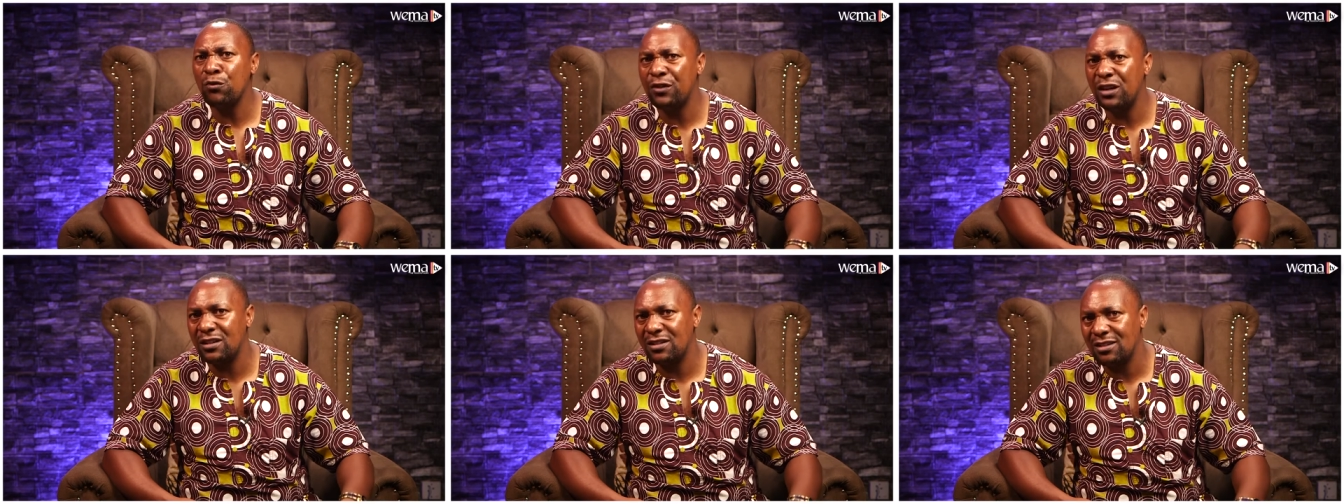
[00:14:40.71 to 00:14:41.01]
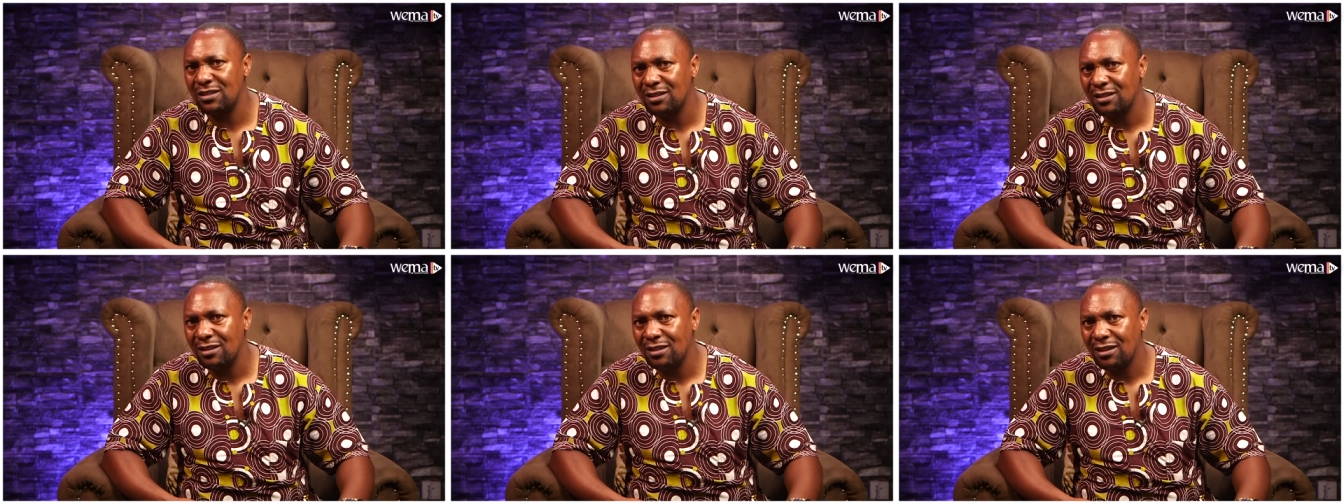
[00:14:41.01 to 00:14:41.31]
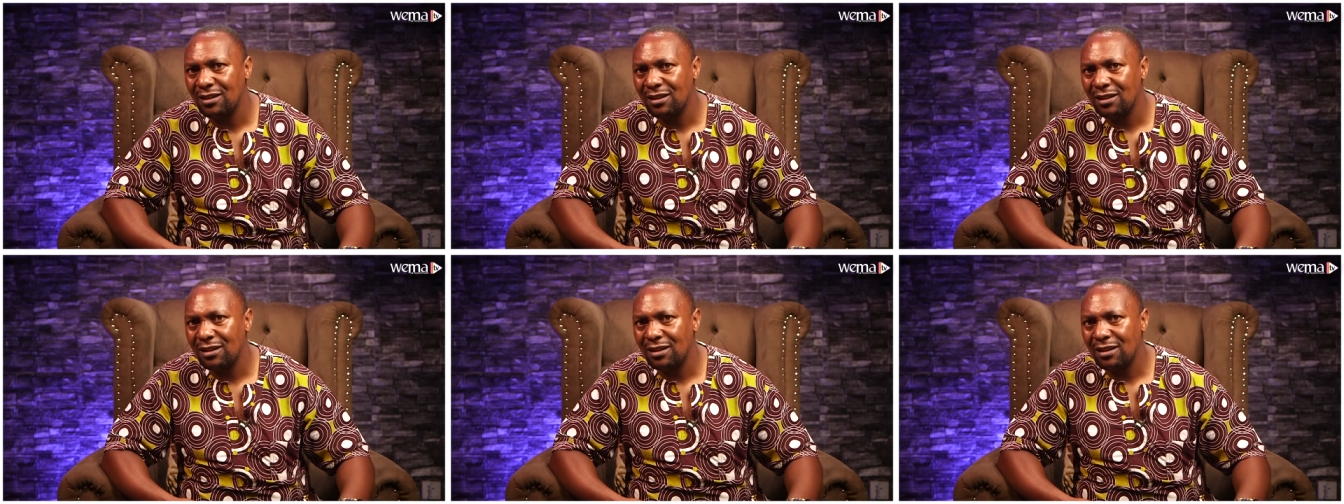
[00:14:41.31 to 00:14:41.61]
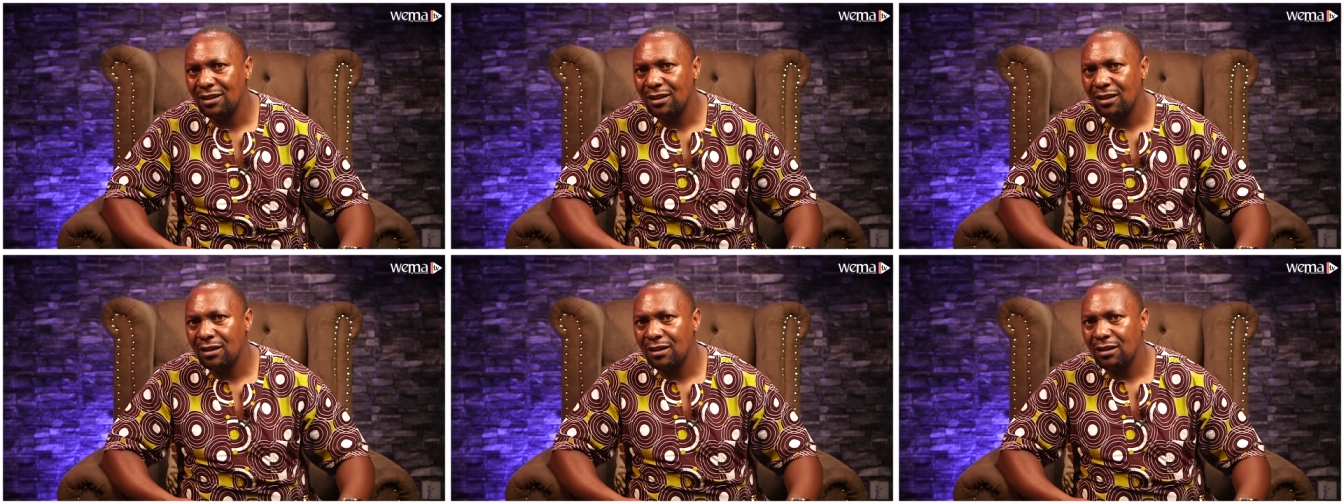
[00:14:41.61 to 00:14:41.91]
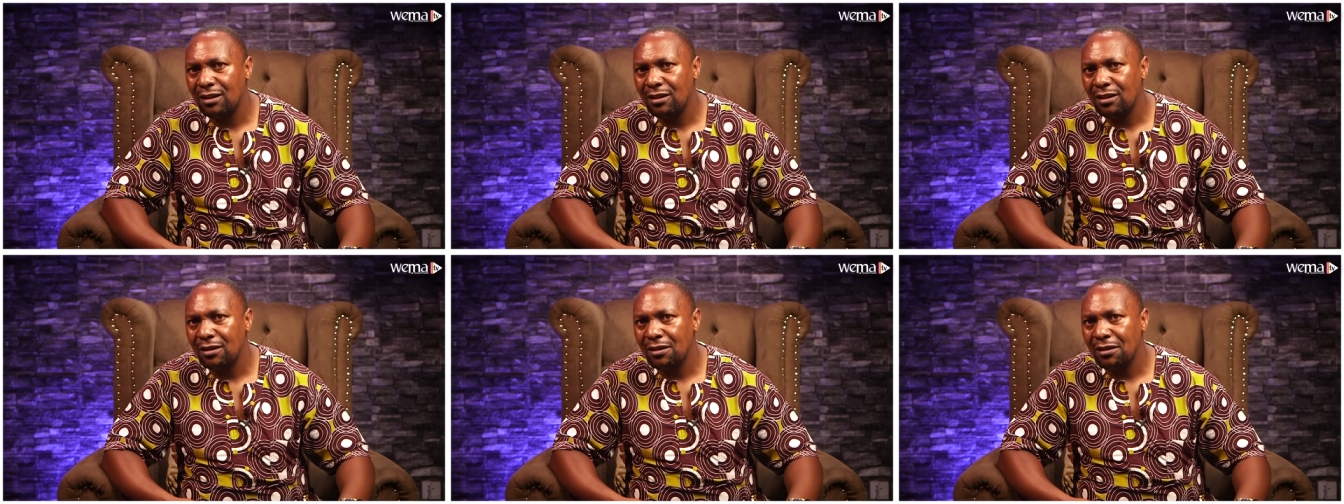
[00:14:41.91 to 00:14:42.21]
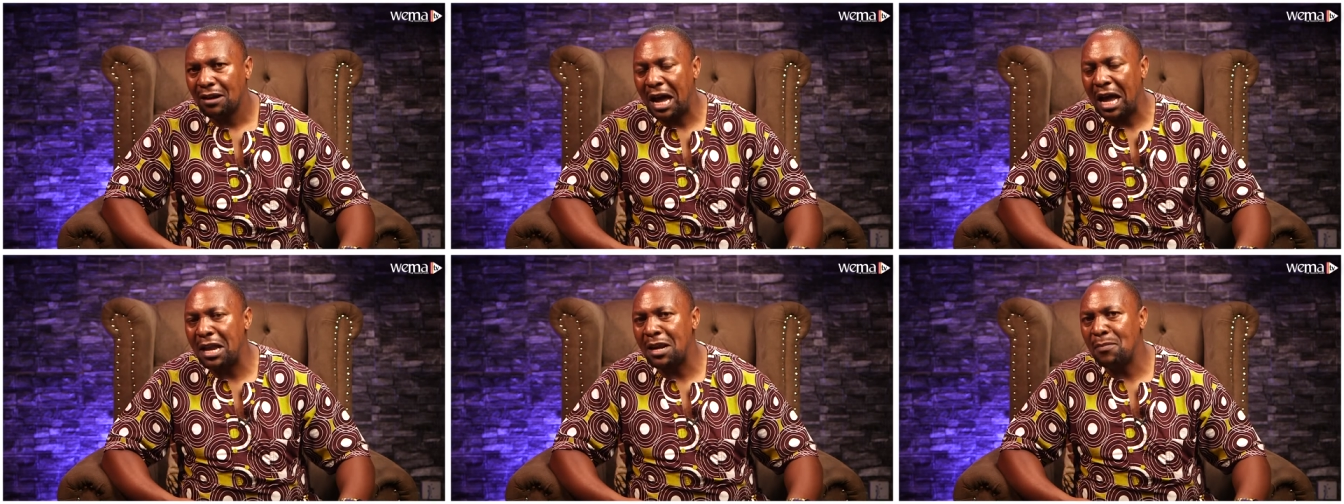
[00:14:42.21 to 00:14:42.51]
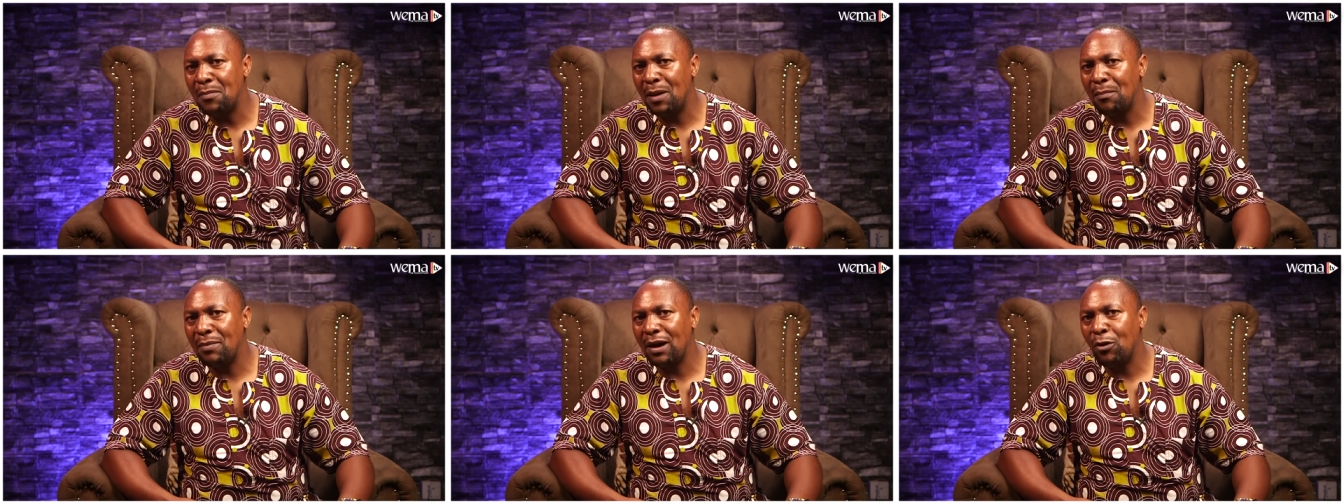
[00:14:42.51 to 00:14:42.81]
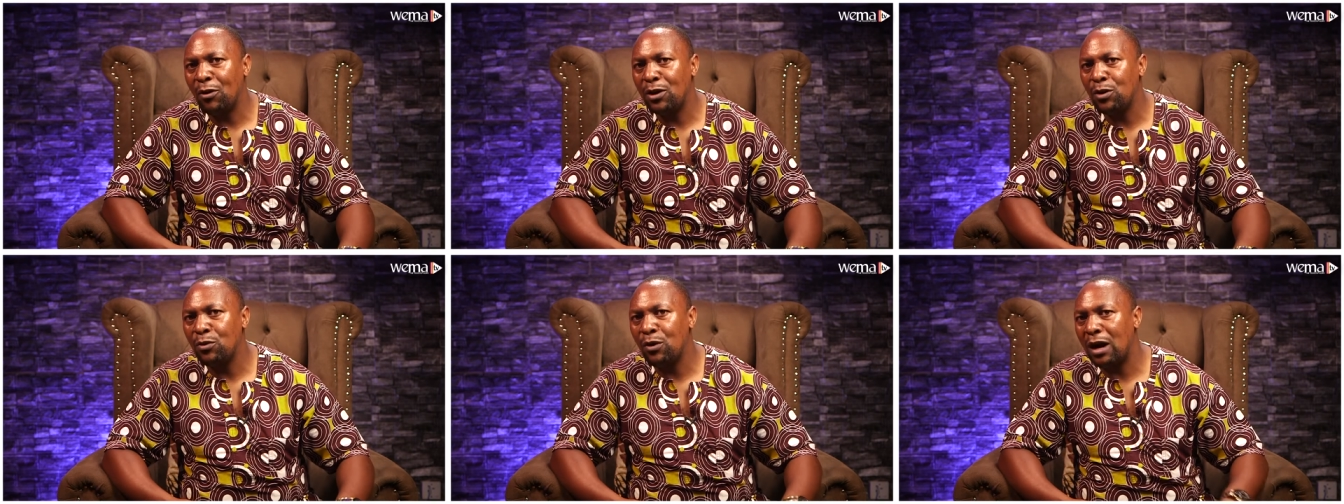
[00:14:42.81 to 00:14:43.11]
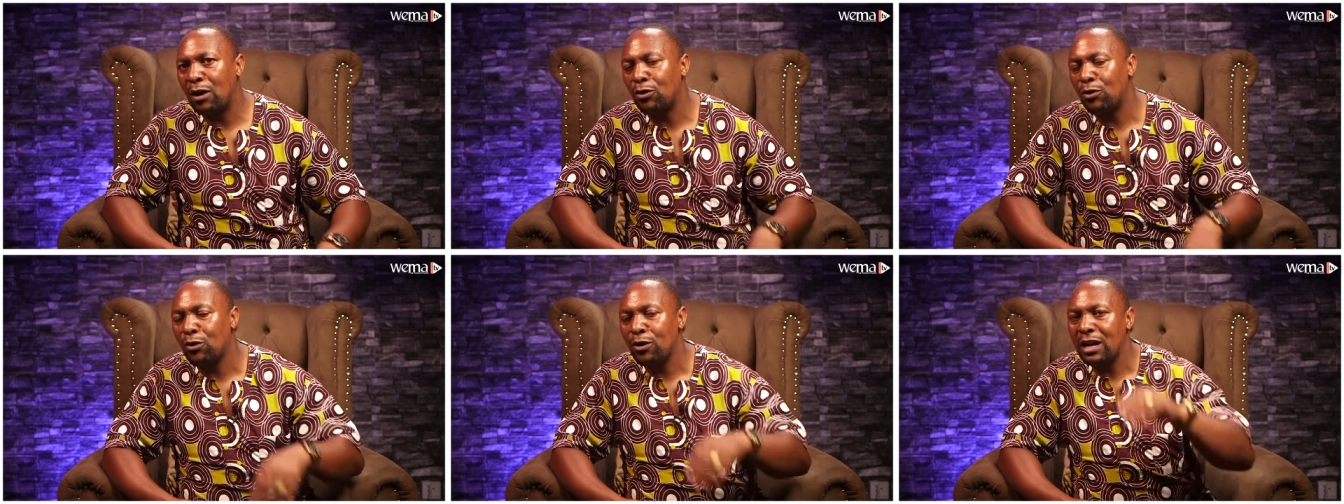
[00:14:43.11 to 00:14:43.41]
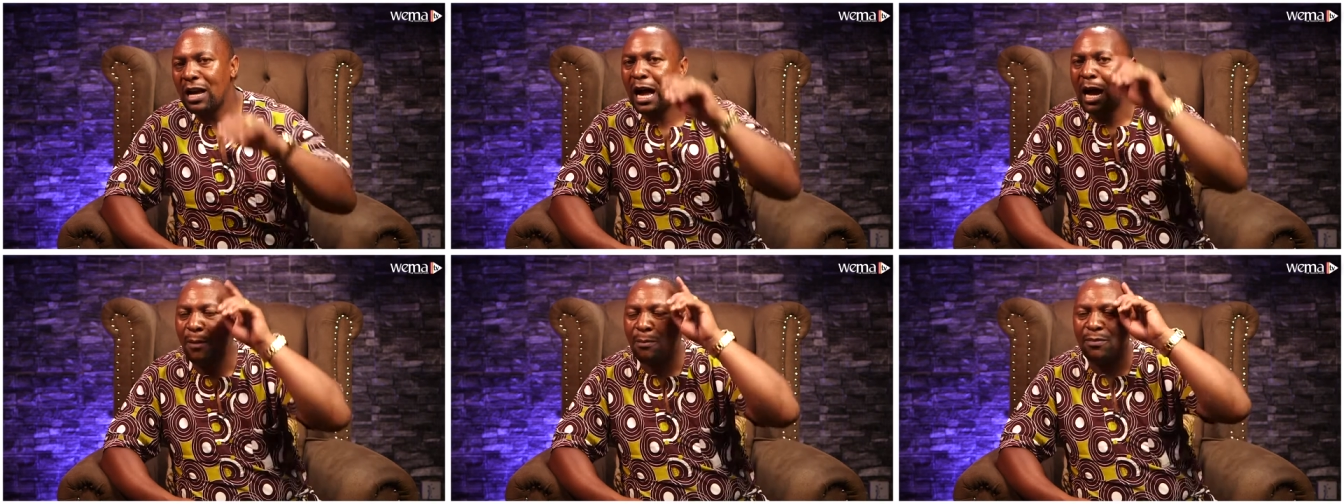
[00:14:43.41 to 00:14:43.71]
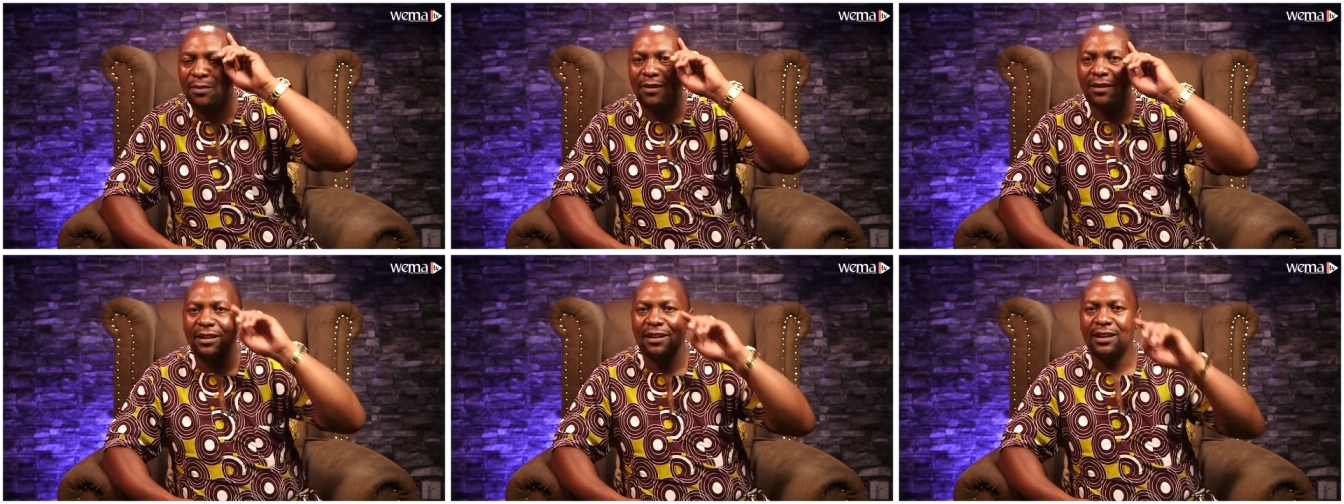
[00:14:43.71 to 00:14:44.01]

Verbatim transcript: fees. I remember when we were growing up,